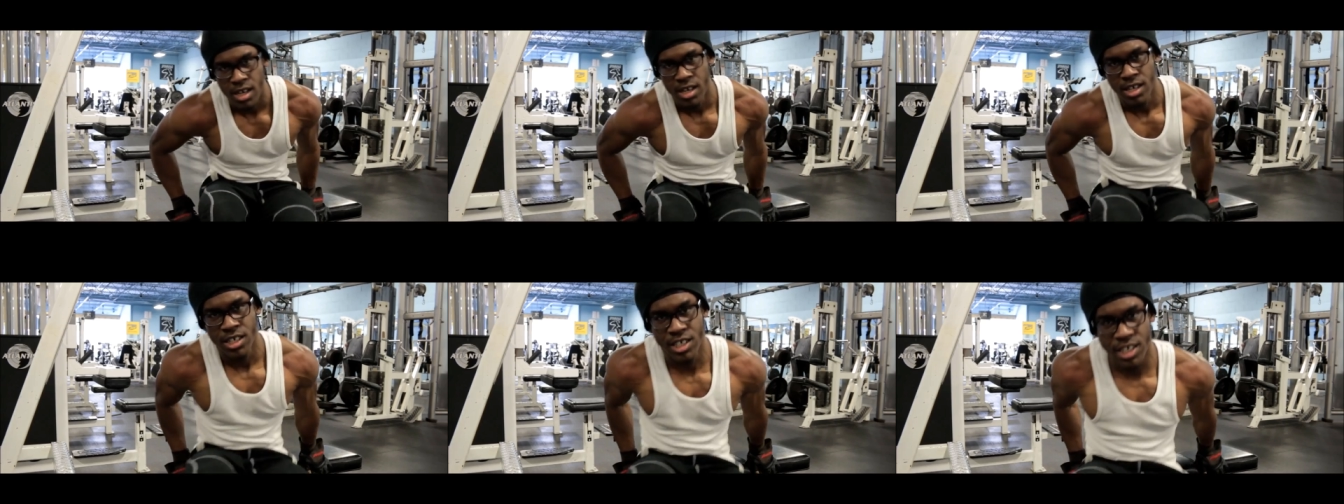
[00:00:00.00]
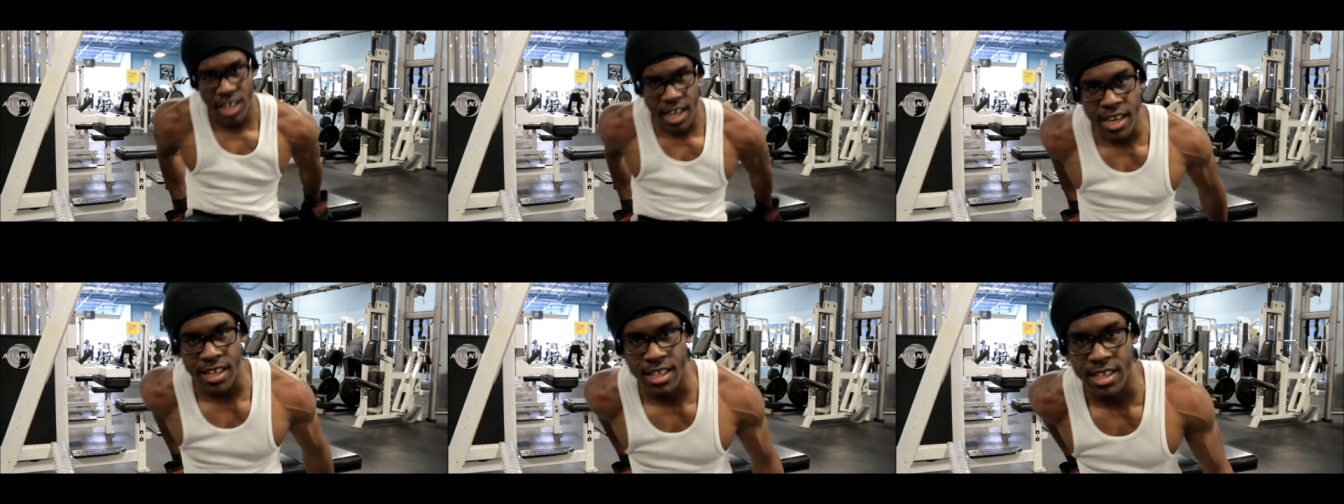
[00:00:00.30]

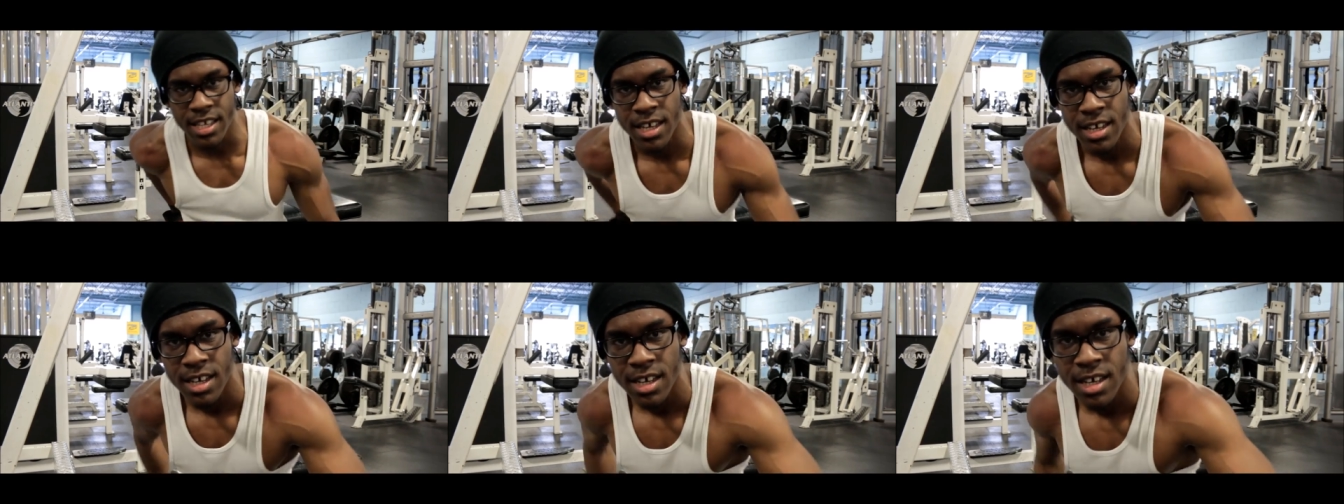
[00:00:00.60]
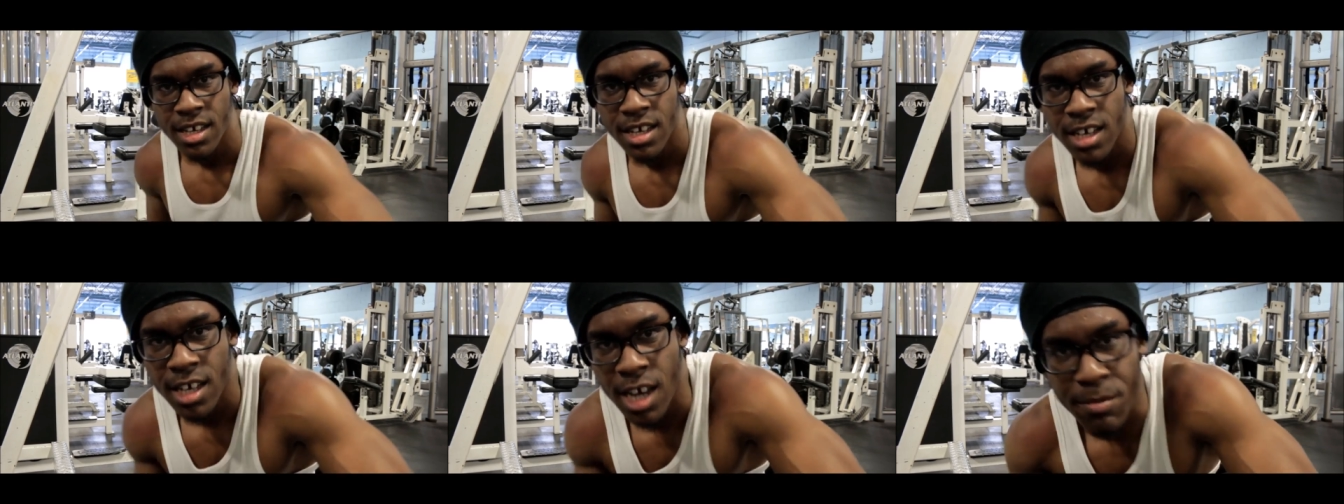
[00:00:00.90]
Shit,
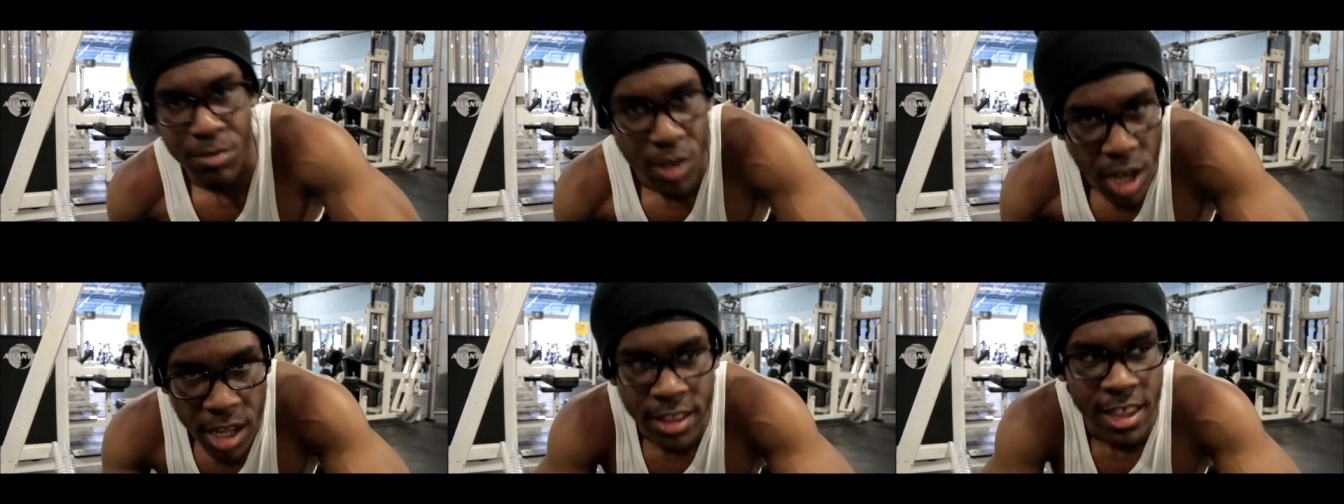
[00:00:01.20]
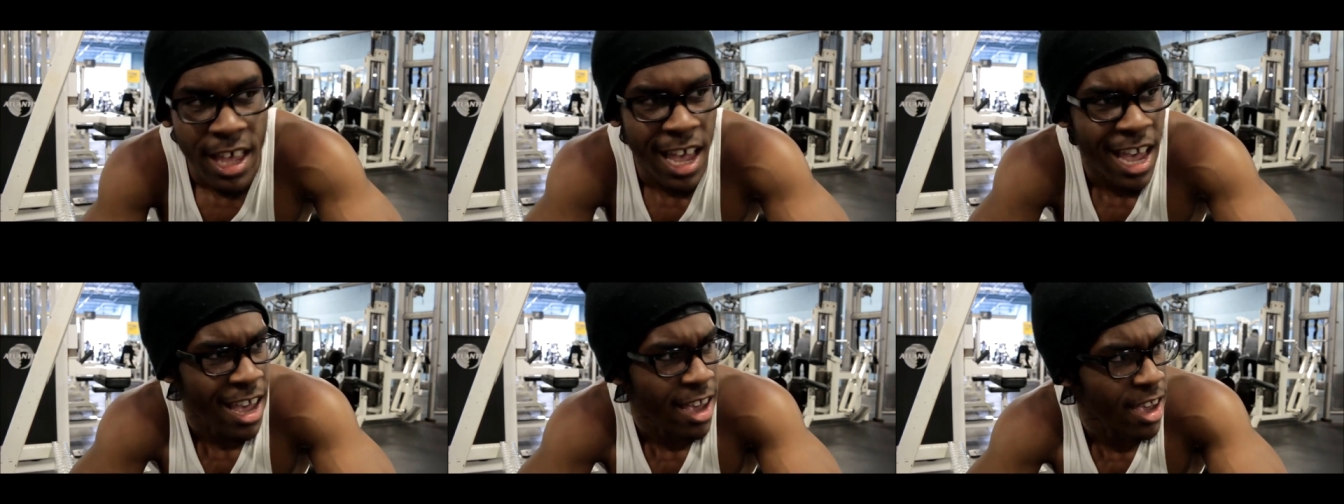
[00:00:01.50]
I'm done
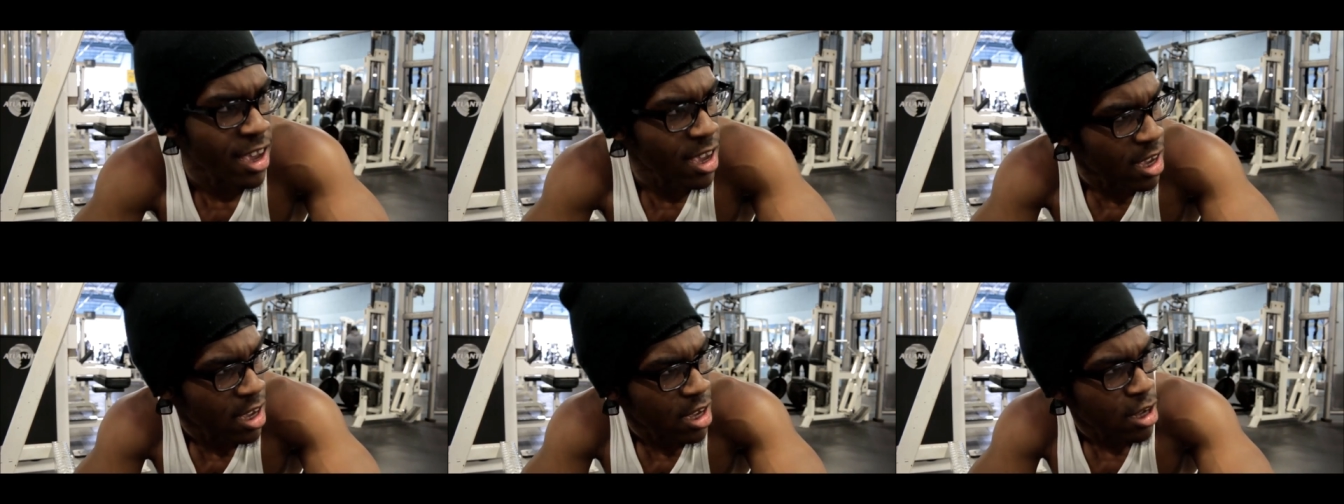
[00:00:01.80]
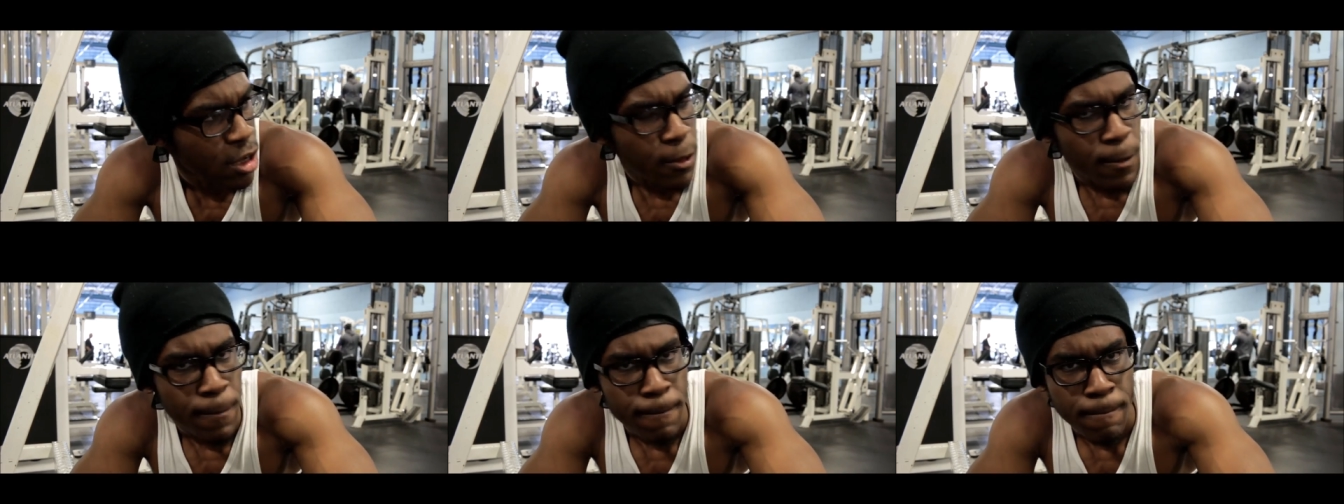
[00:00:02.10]
that.
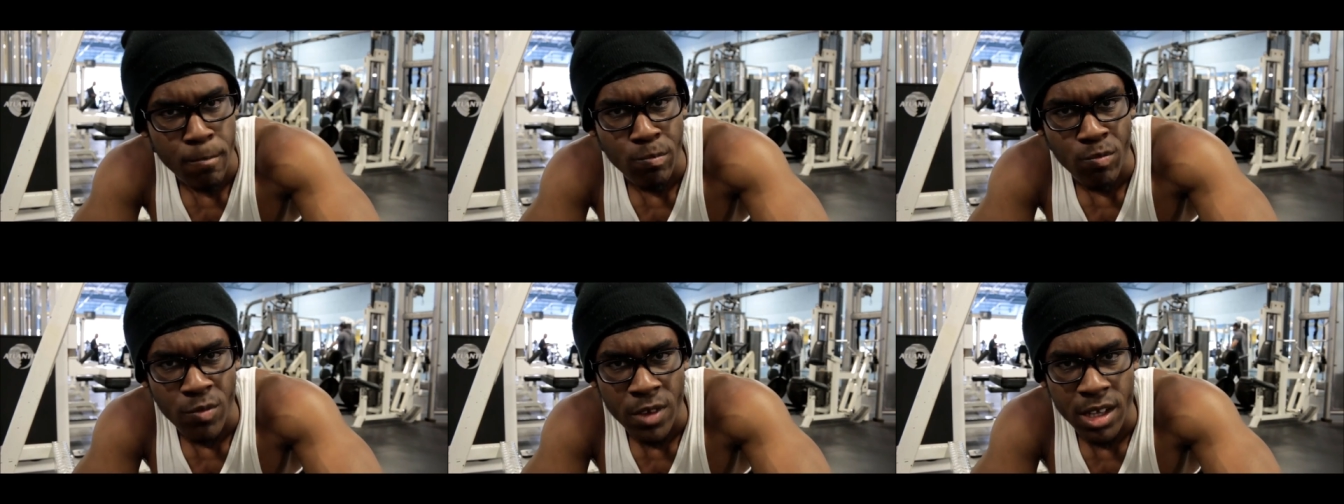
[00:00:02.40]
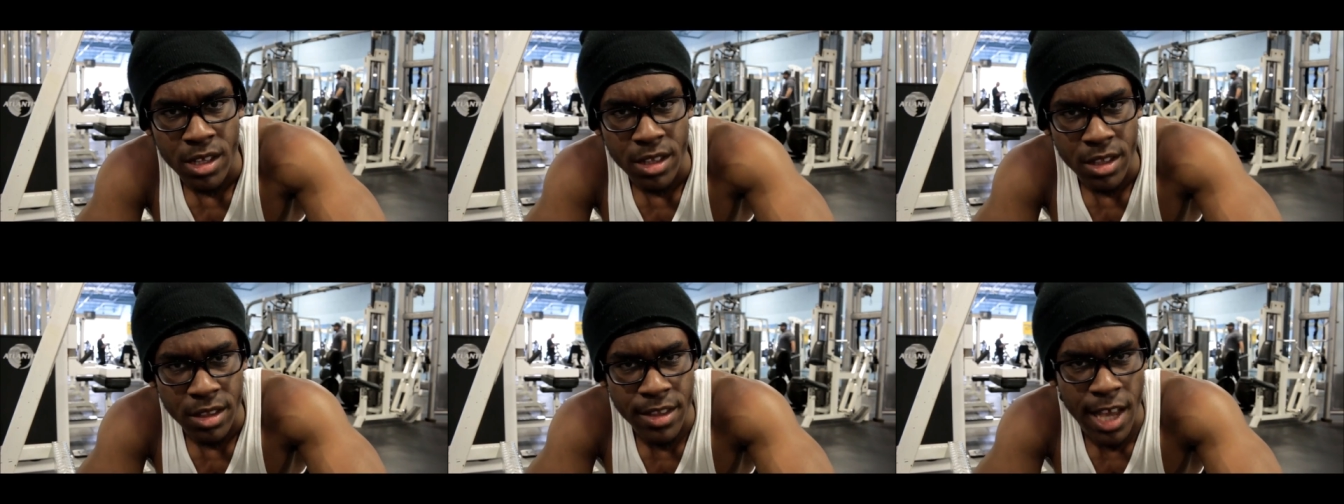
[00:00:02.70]

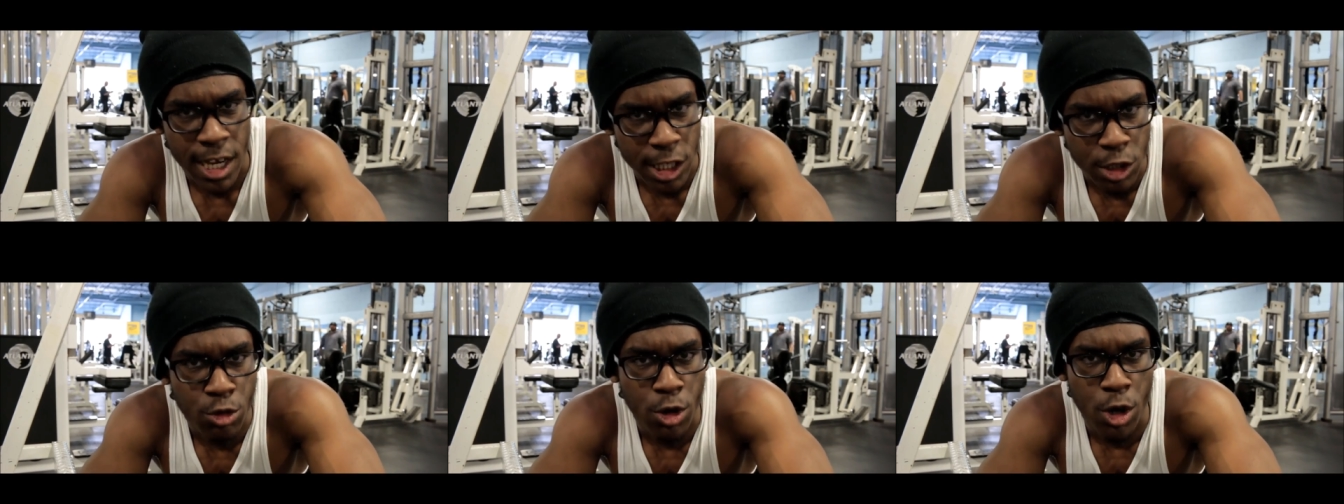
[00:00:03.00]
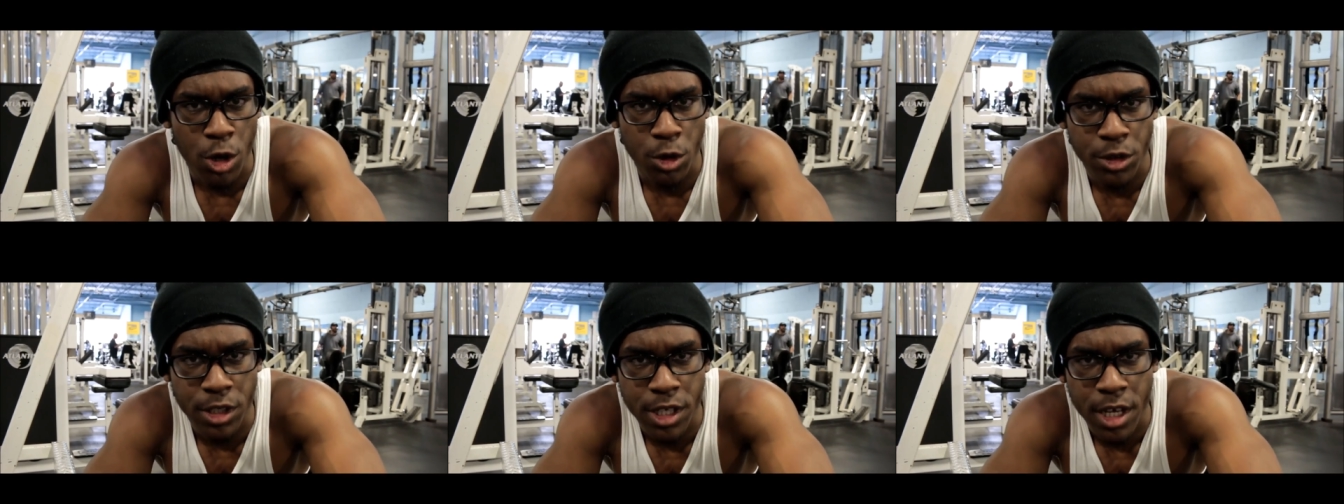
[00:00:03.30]
Next
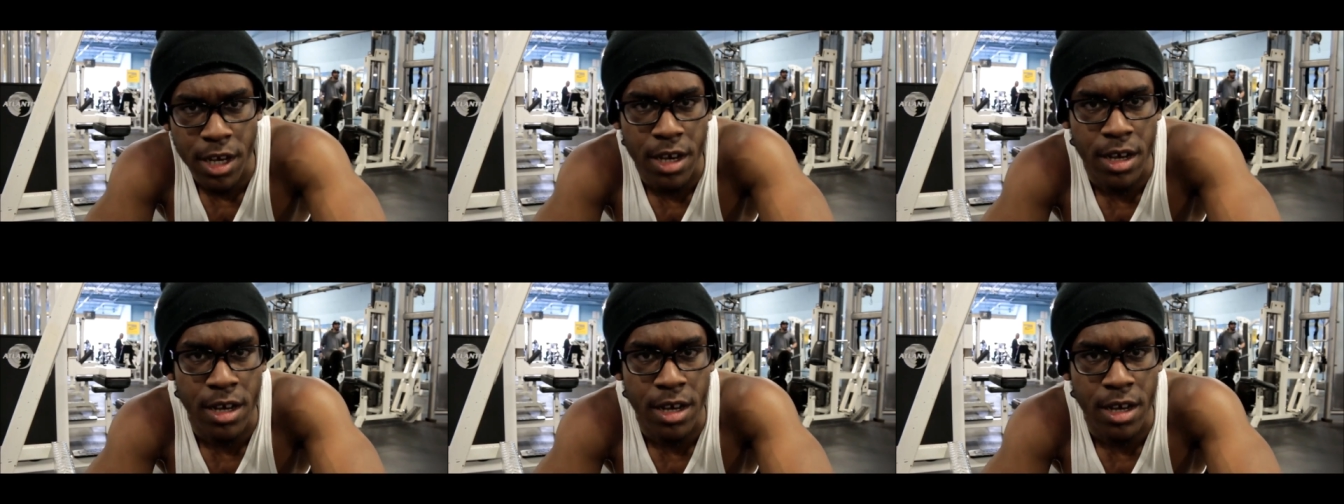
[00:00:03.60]
rows.